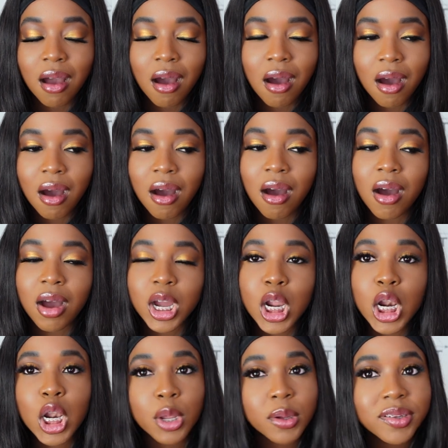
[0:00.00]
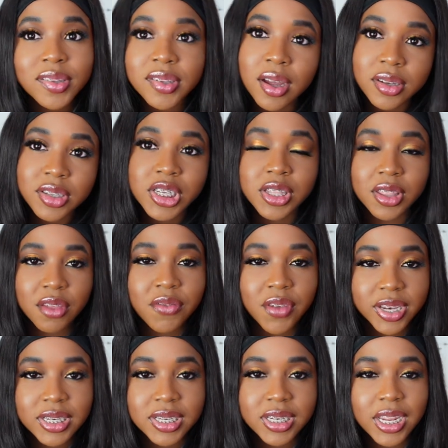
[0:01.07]
are closer to the
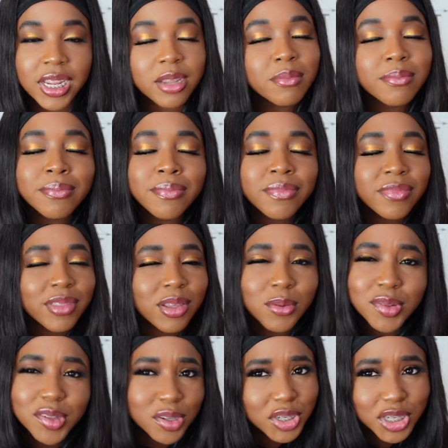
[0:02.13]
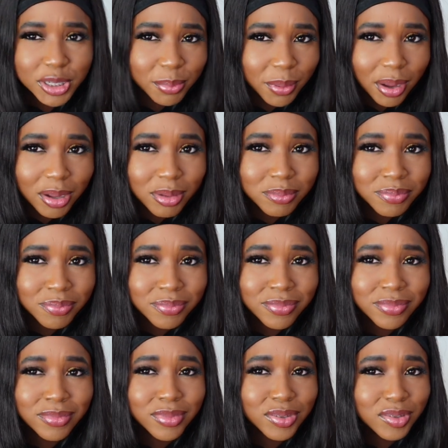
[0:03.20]
fenty they're also cheaper
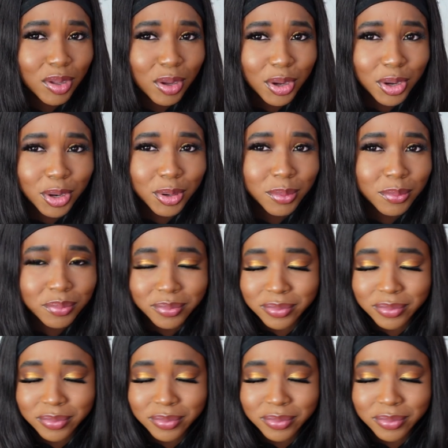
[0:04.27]
so